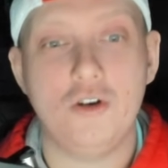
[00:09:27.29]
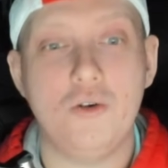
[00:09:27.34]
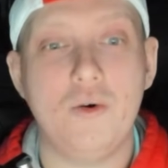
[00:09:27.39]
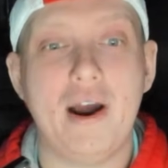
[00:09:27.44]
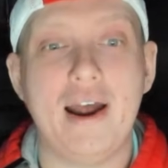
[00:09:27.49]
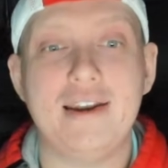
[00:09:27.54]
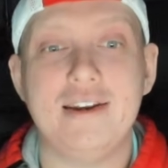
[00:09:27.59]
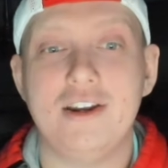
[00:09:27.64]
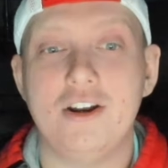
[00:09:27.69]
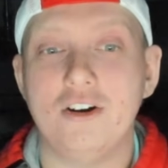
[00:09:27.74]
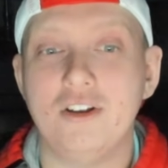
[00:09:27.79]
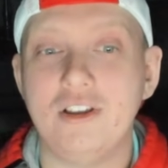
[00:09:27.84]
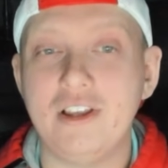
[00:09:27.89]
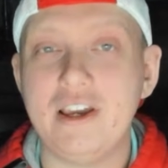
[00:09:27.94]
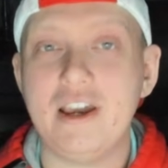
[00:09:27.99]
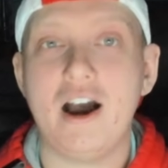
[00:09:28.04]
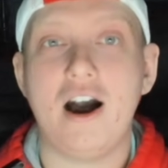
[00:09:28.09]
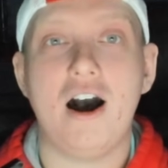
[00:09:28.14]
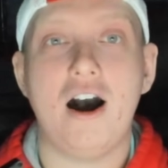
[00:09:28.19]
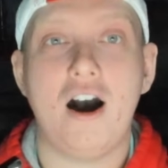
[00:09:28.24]
who had
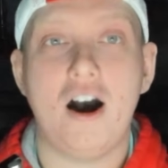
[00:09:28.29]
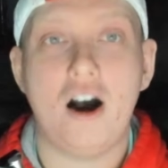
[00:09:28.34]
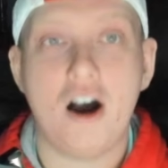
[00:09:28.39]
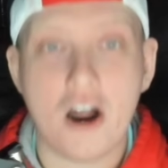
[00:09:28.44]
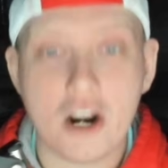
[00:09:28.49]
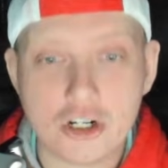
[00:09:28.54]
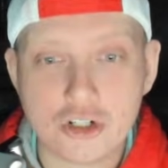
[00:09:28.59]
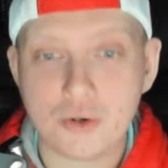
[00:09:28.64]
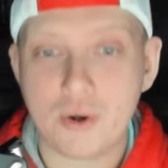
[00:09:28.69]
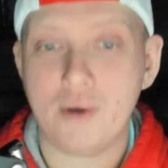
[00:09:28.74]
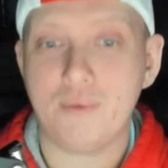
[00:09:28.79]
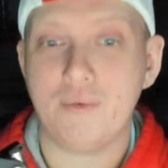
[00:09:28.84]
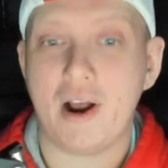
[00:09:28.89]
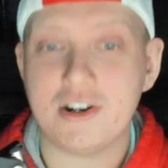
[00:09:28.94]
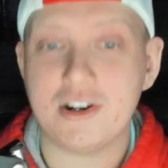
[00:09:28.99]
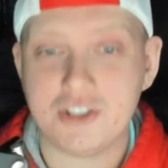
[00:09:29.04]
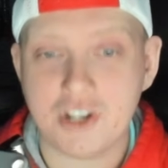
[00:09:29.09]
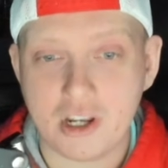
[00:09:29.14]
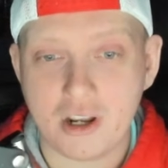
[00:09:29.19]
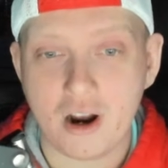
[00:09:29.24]
nearly 100
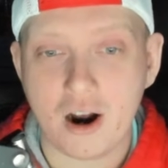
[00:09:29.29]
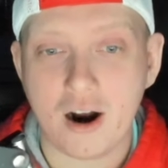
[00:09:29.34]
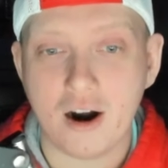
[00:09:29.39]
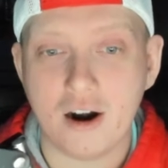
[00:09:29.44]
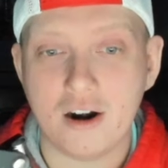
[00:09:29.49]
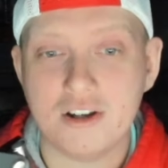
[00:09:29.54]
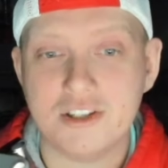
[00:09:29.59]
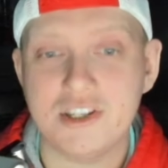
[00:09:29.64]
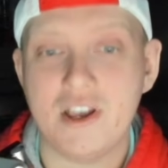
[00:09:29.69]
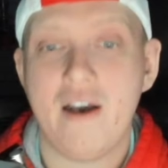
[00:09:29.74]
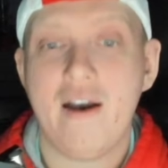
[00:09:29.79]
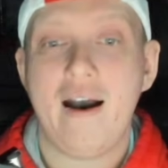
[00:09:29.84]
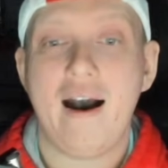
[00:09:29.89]
rushing yards